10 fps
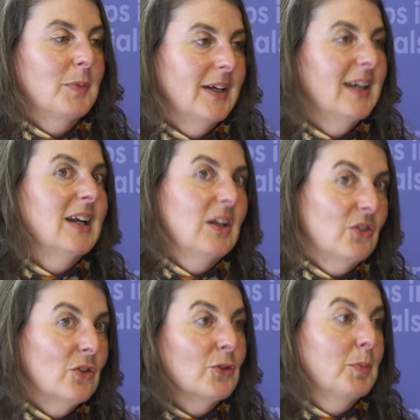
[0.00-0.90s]
but it needs
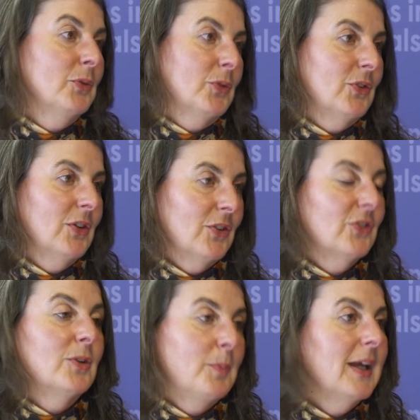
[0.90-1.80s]
the sponsors
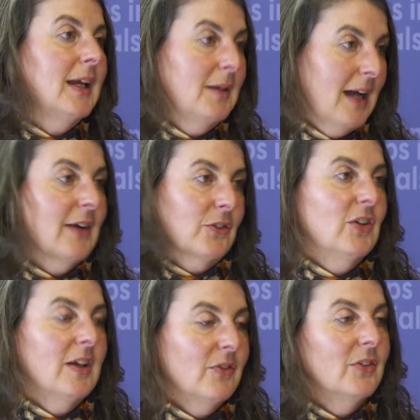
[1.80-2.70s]
to be
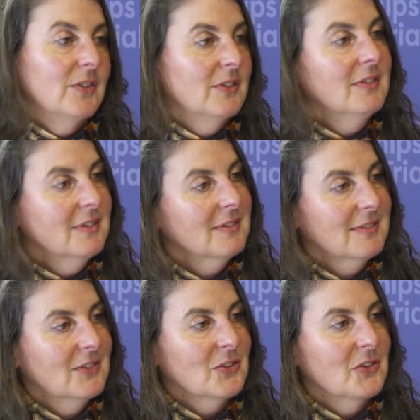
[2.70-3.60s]
active and
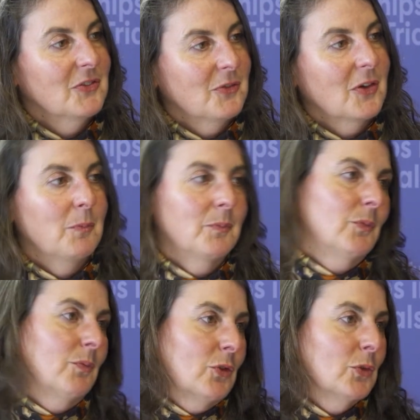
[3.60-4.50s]
sort of
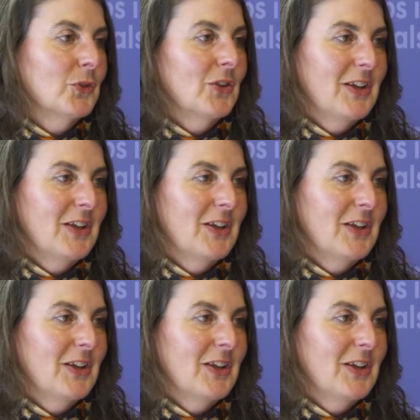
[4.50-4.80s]
source these